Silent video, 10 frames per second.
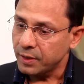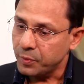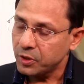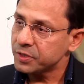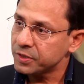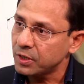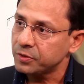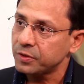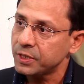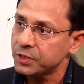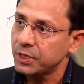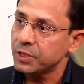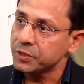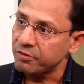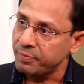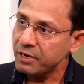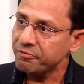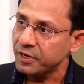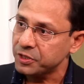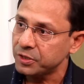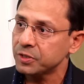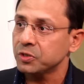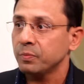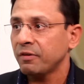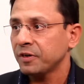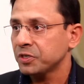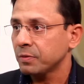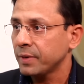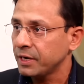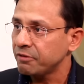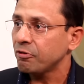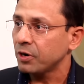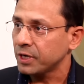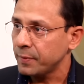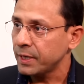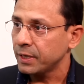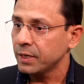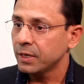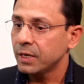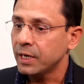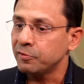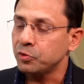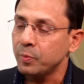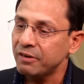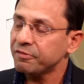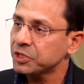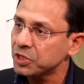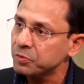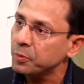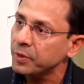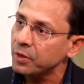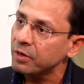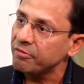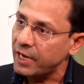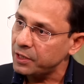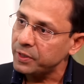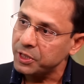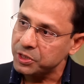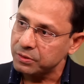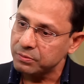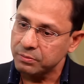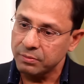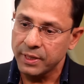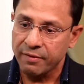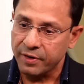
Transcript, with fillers: and because the authorized dealers of manufacturer, so manufacturer by default come in, right. and to manufacturer we provide a lot of value addition. Right.